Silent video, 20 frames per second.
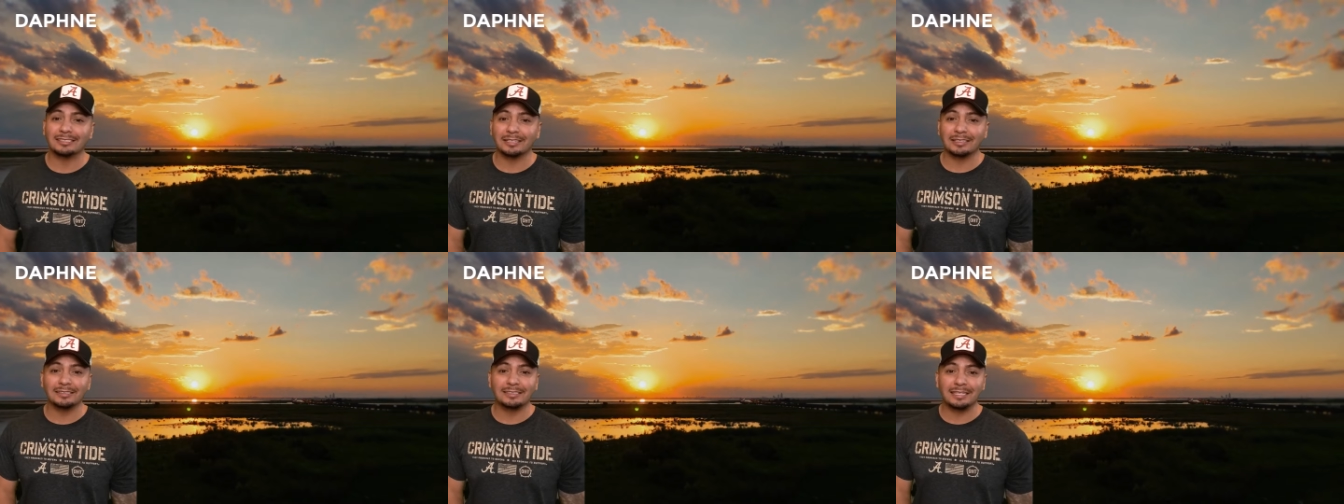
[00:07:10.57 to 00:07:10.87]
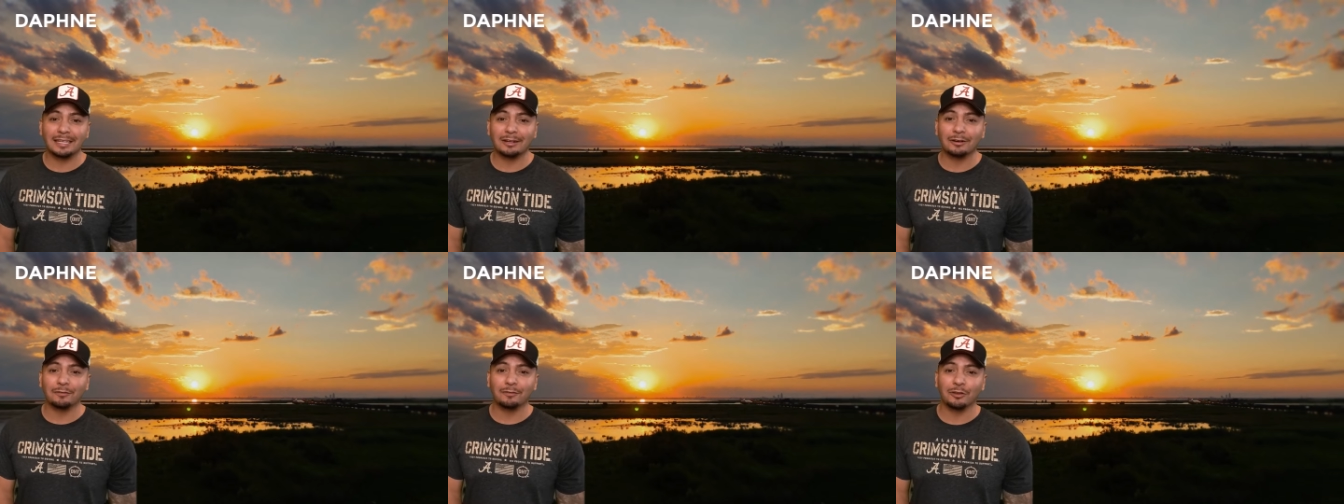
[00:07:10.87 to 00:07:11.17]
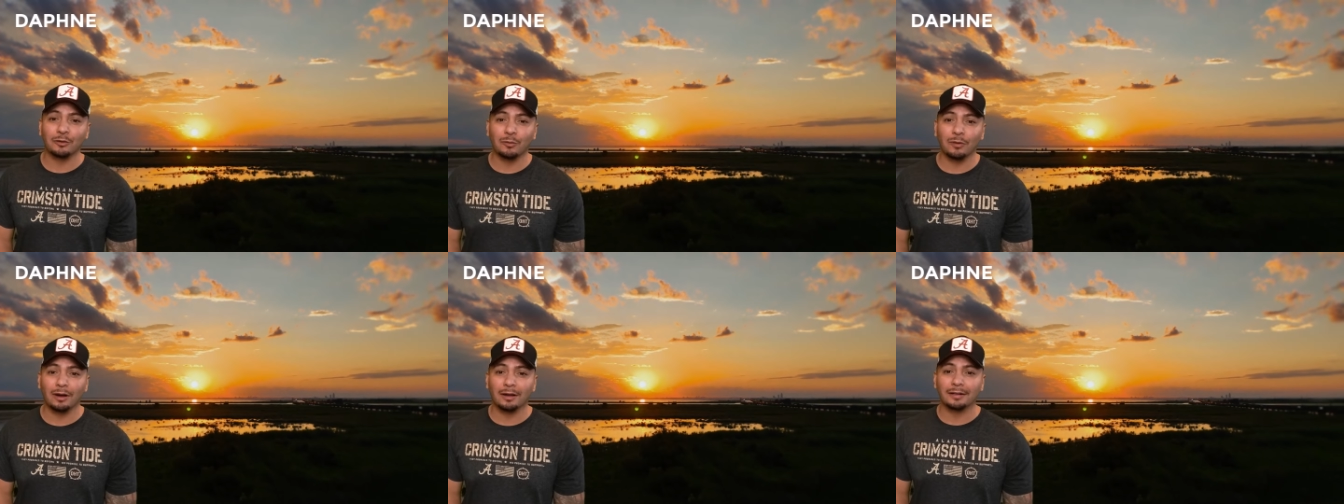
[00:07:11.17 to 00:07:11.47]
a sunset over
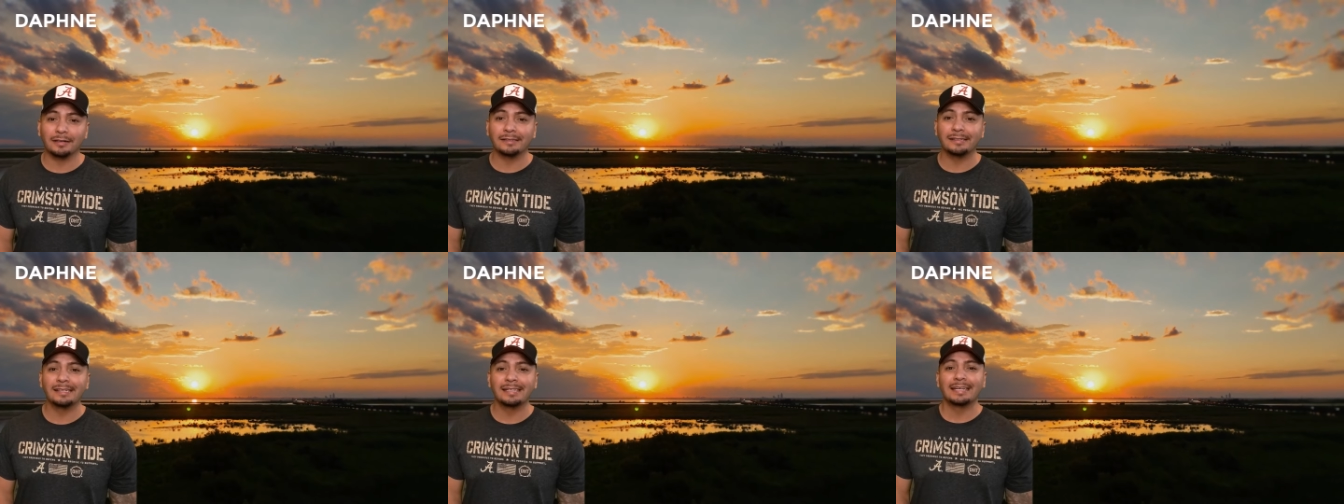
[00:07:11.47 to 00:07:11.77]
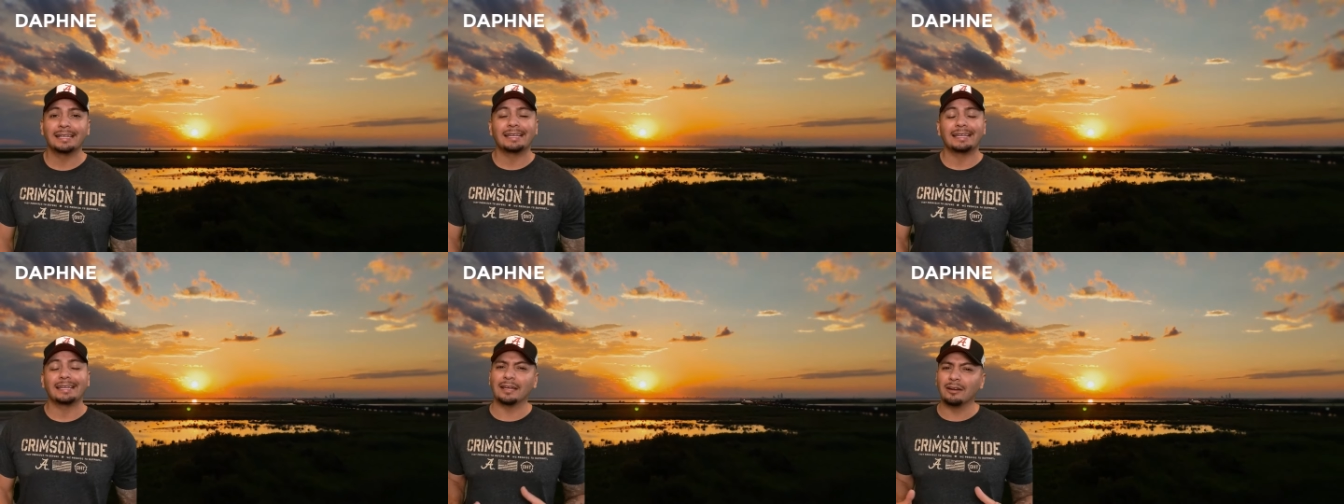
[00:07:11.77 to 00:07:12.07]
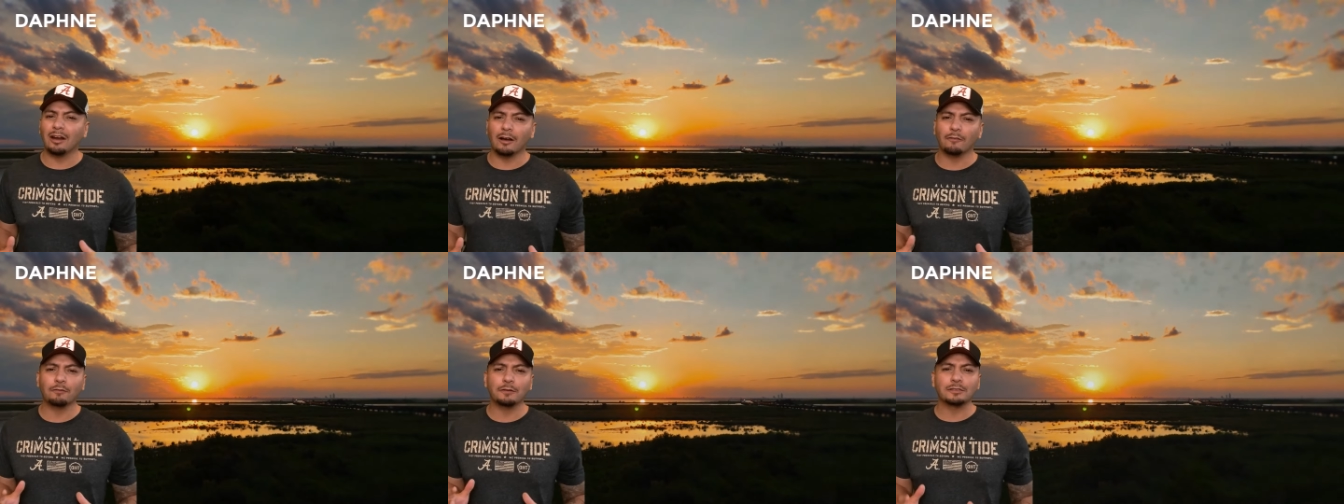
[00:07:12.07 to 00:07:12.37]
the water, it
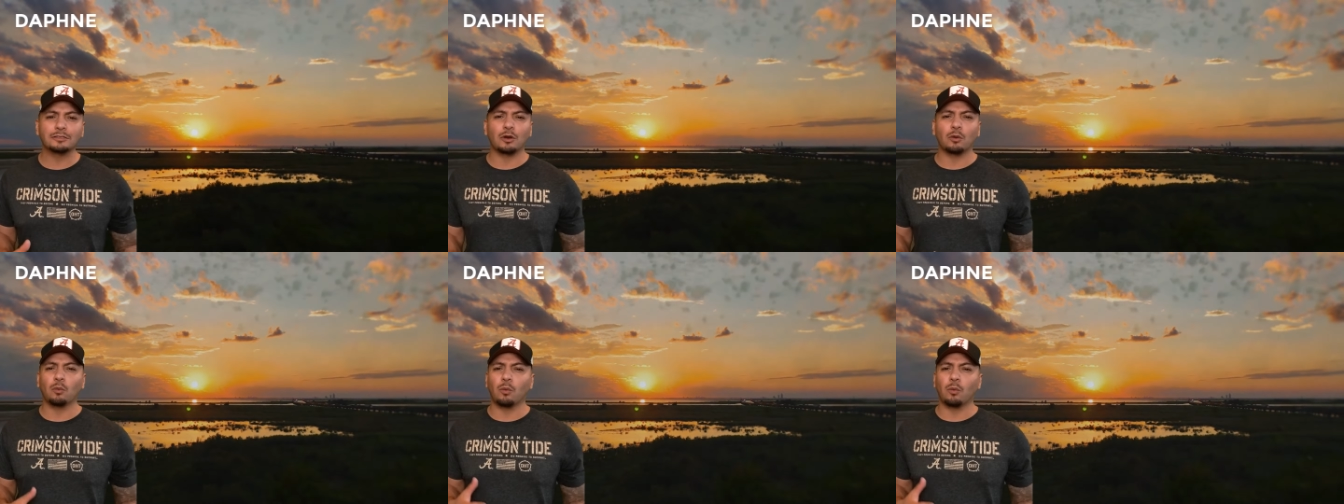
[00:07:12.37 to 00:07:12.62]
offers a